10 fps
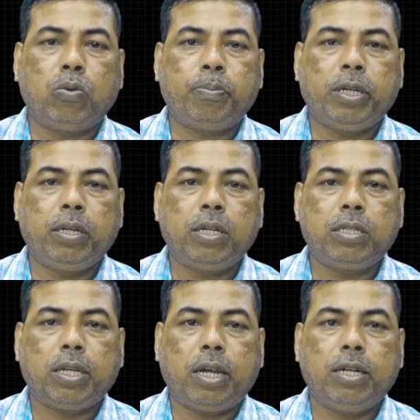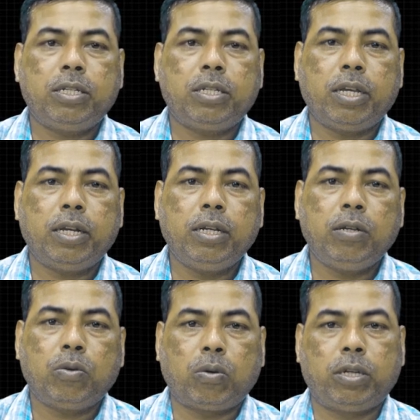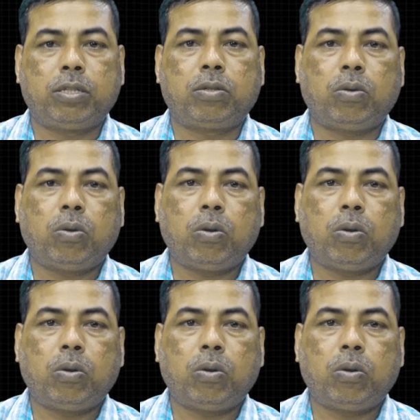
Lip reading: opinions and sharing knowledge